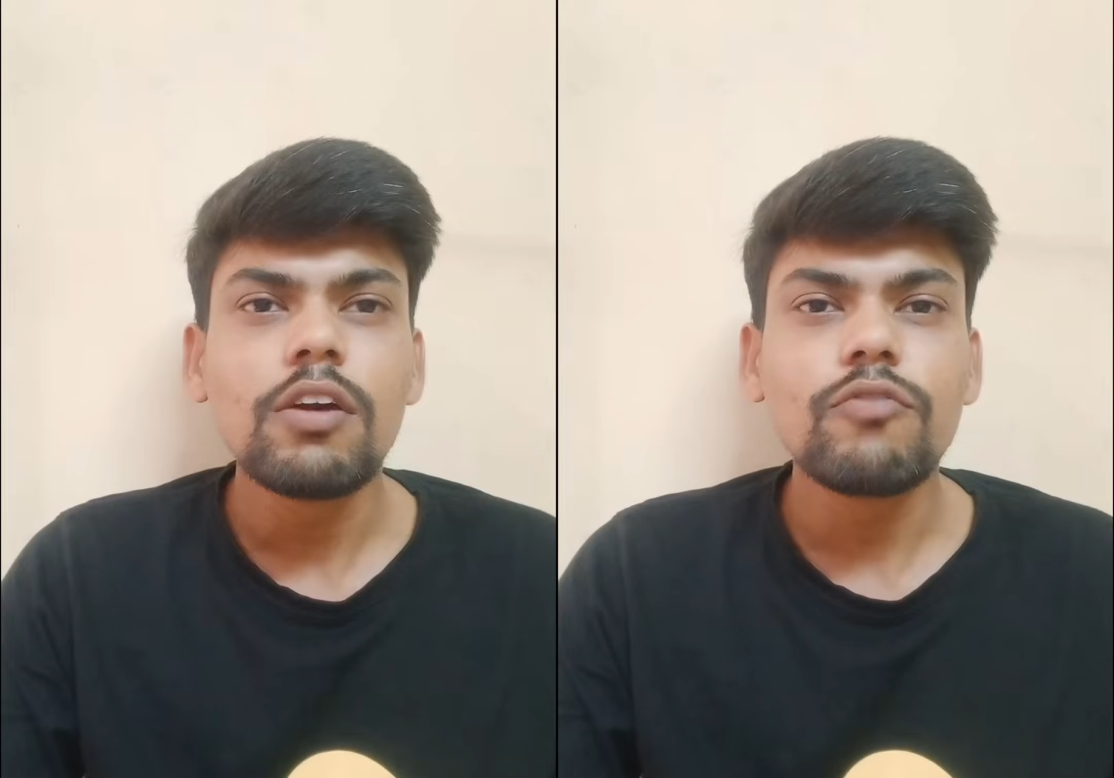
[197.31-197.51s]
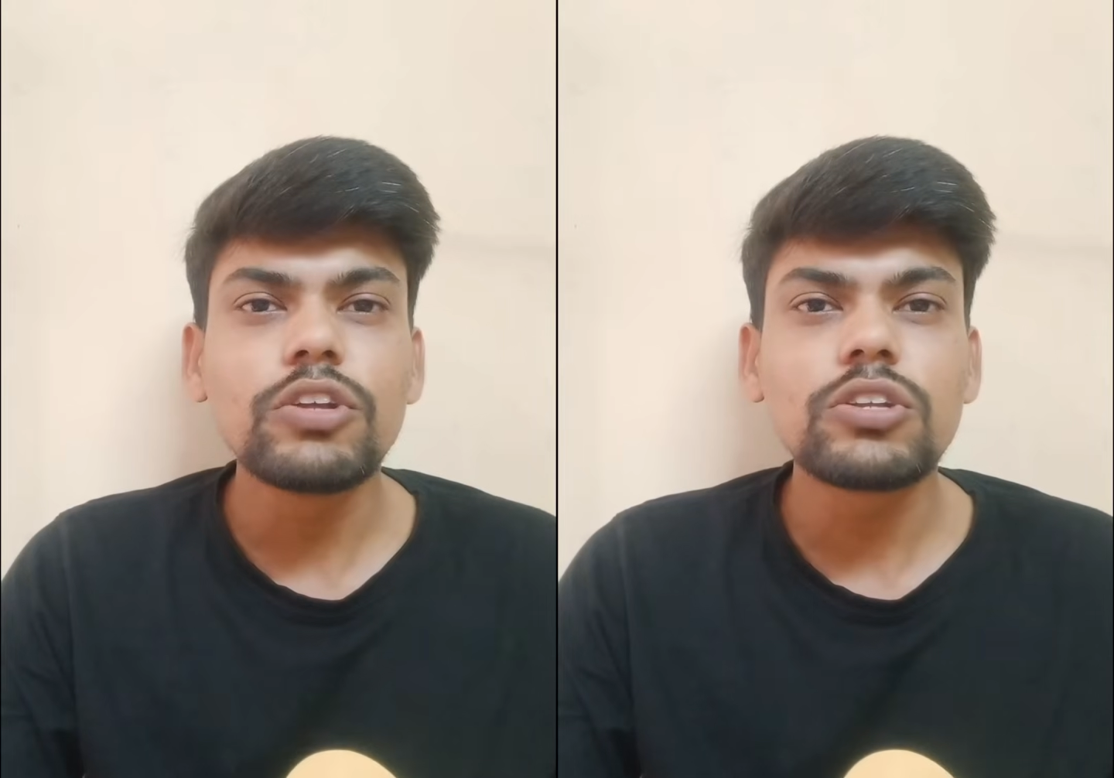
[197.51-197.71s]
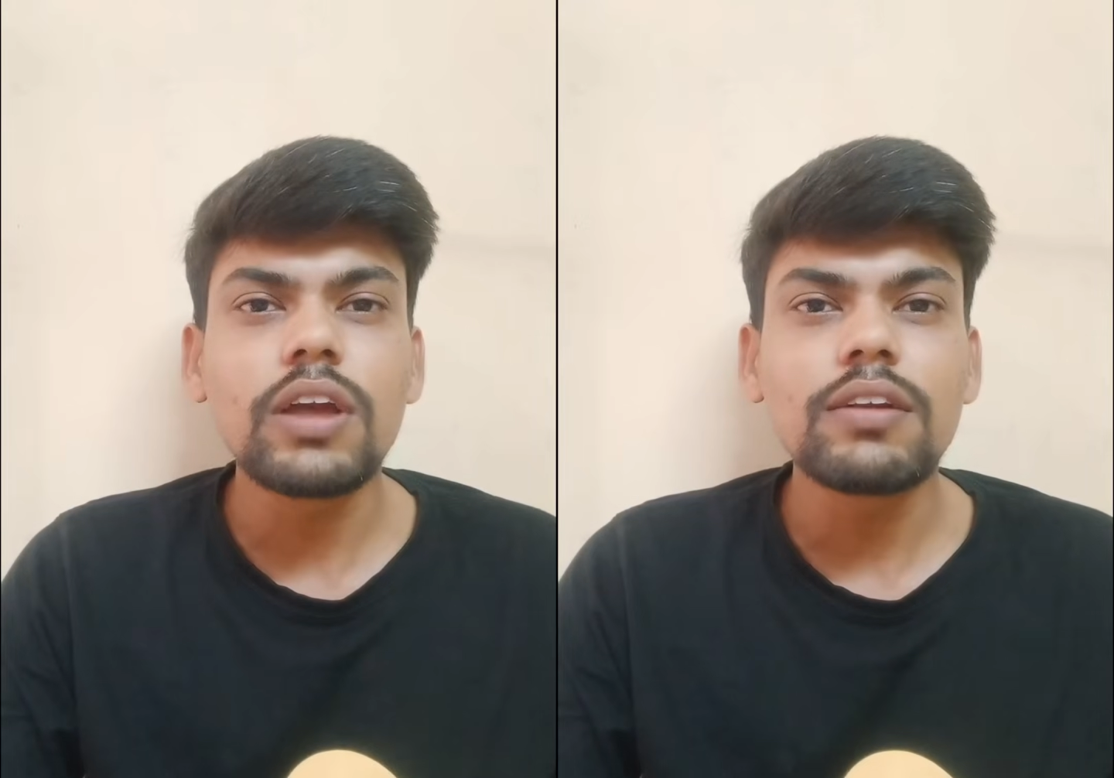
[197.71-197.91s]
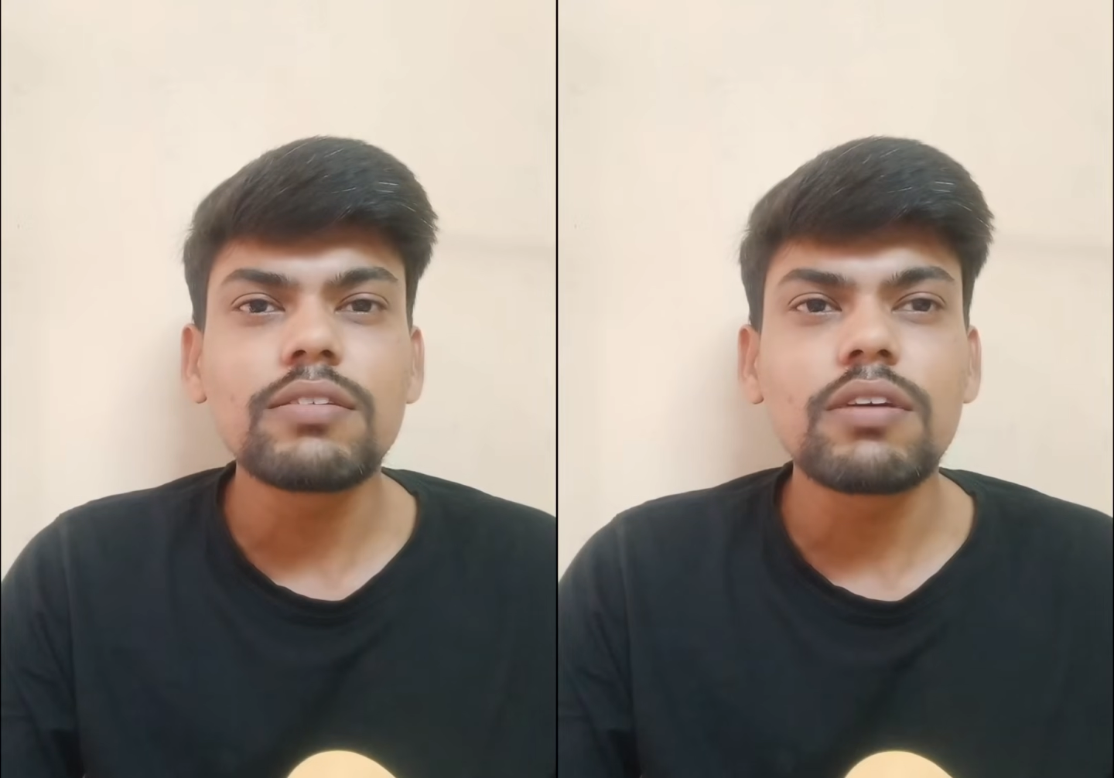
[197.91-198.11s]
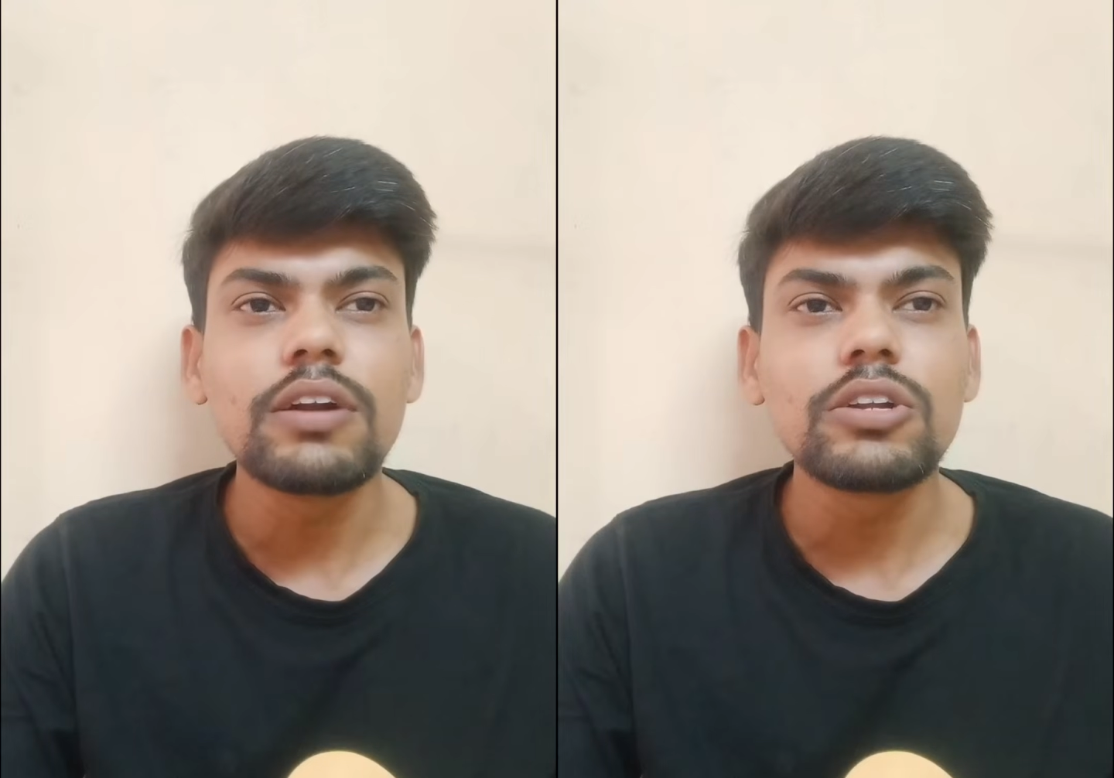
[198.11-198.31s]
which
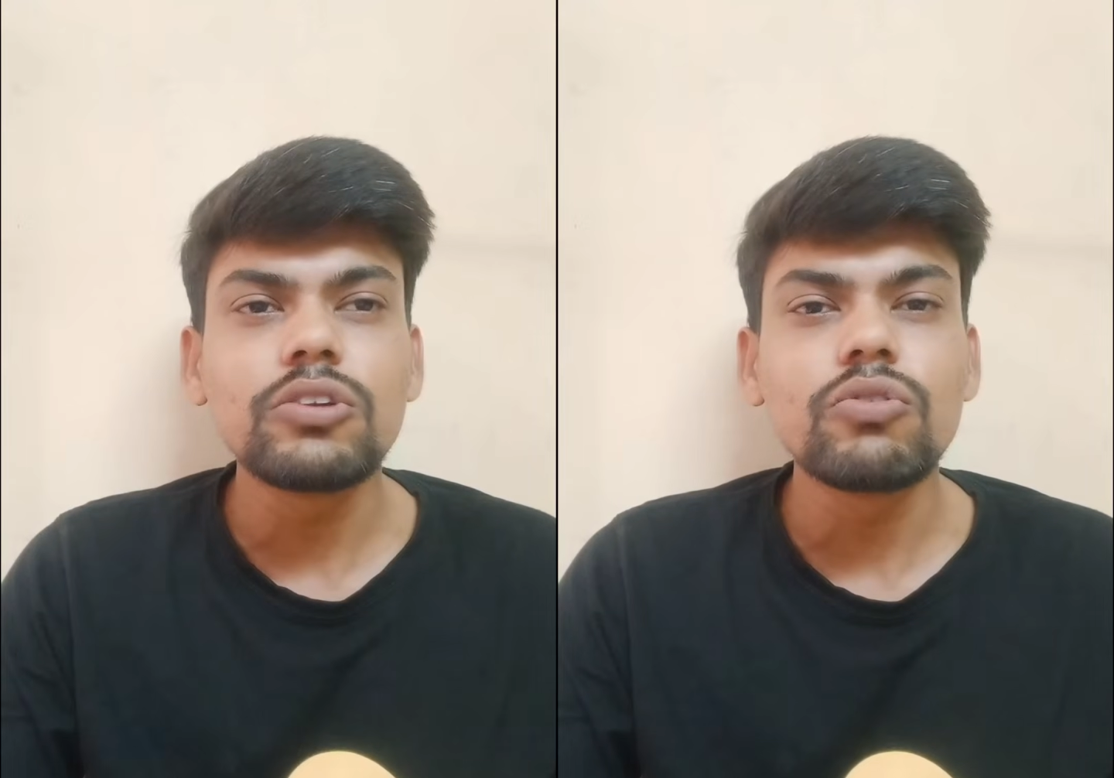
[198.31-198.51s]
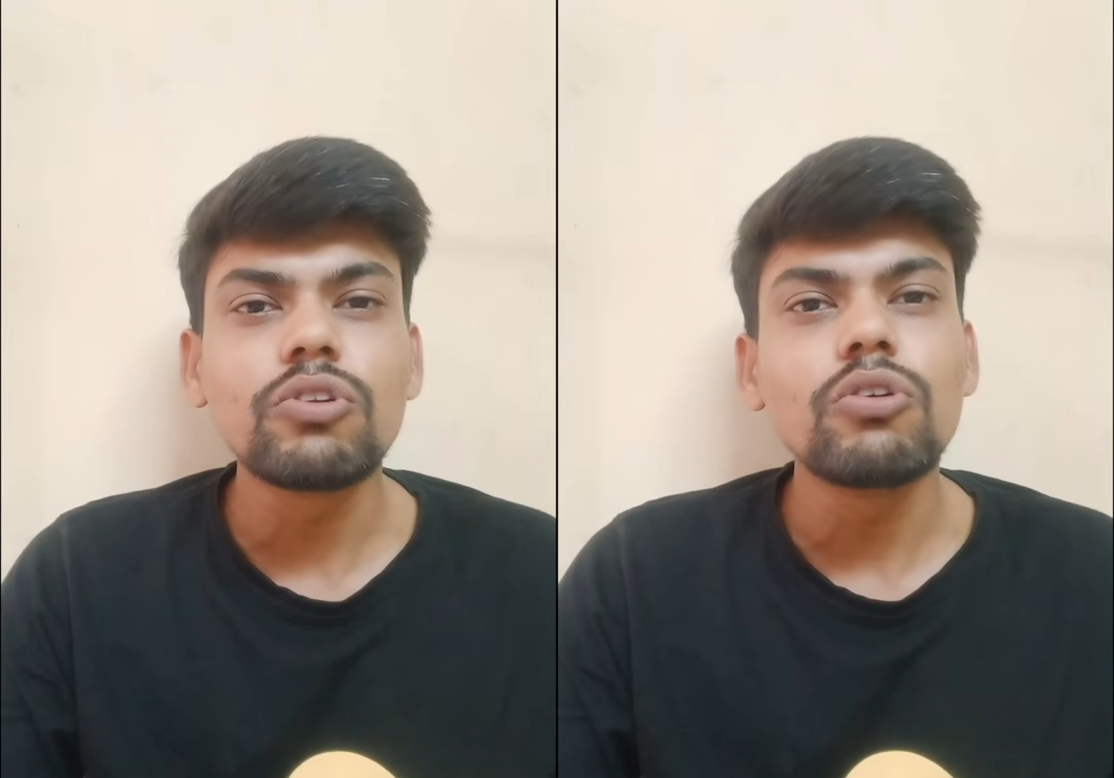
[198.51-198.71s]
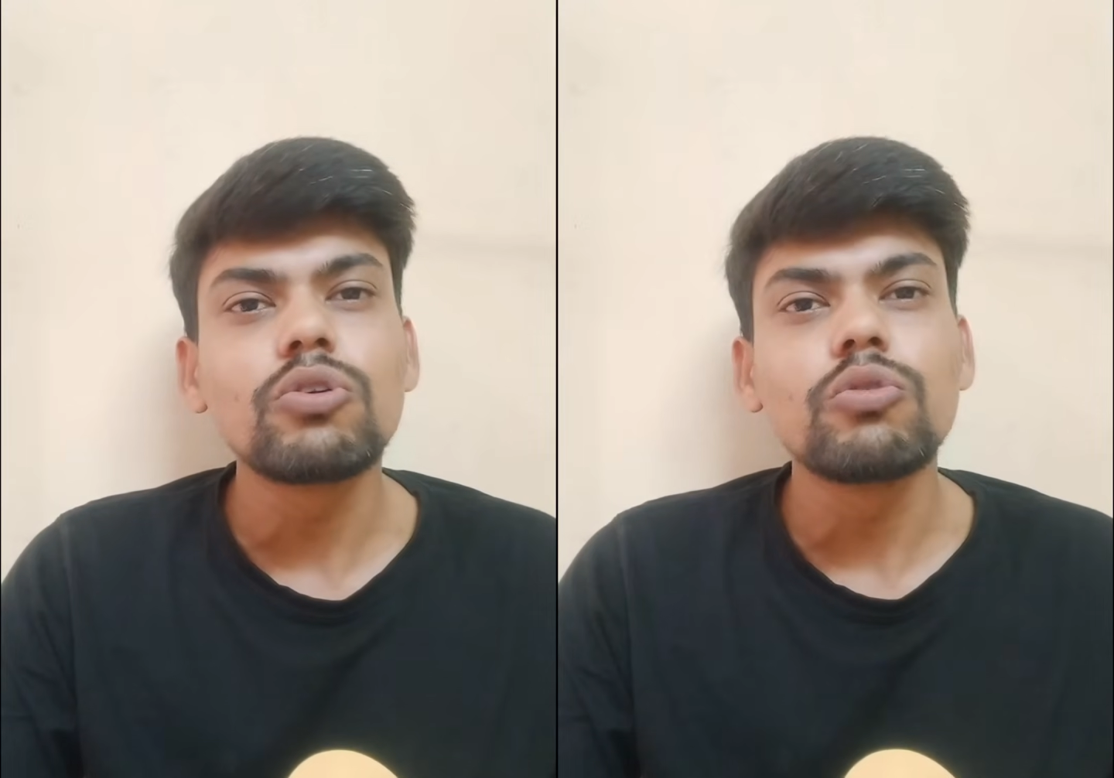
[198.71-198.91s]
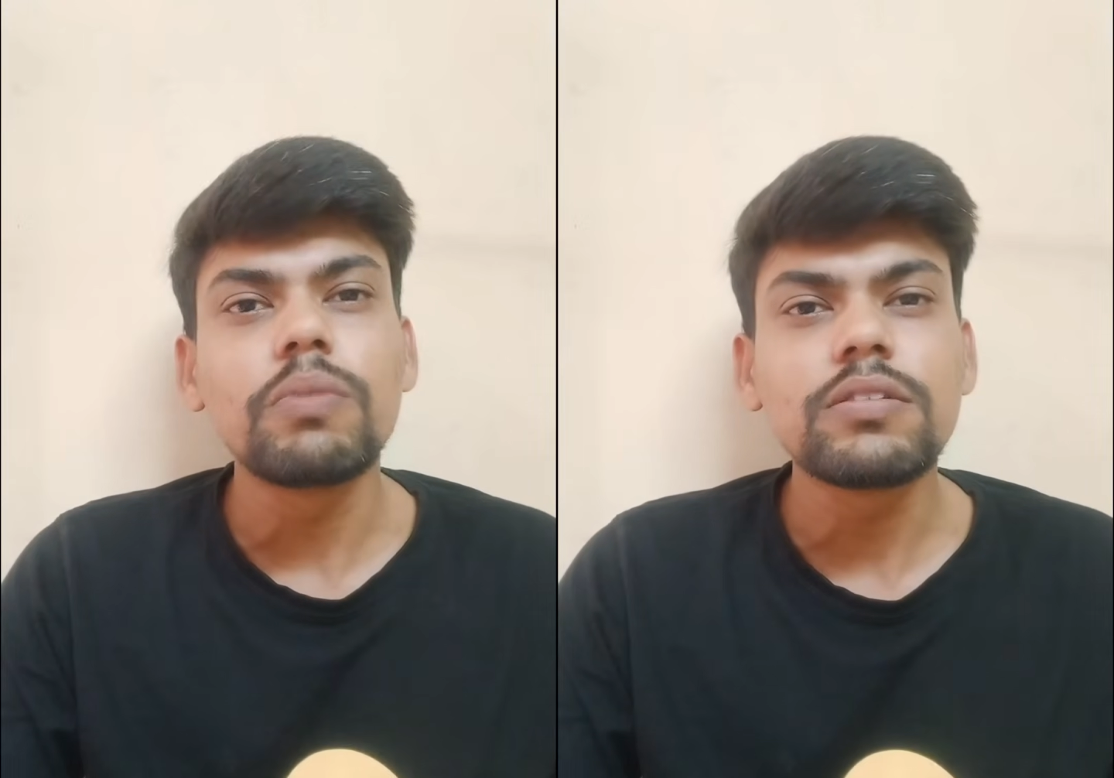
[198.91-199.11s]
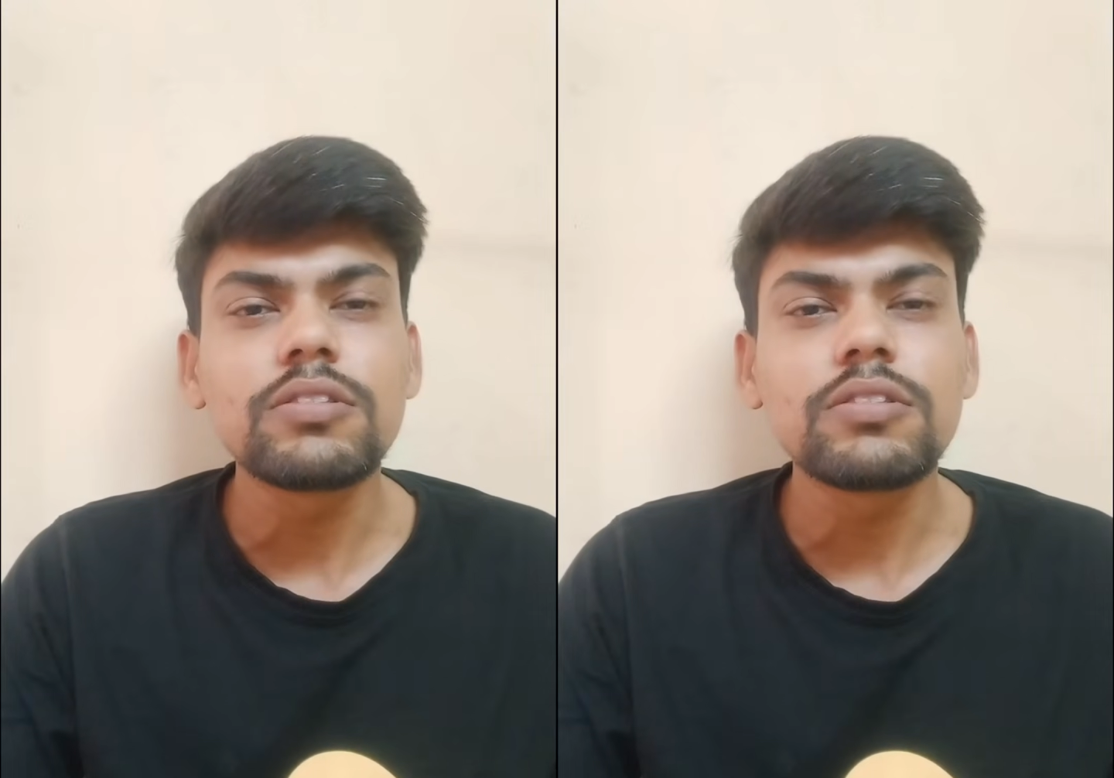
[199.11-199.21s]
can continue till 2 months,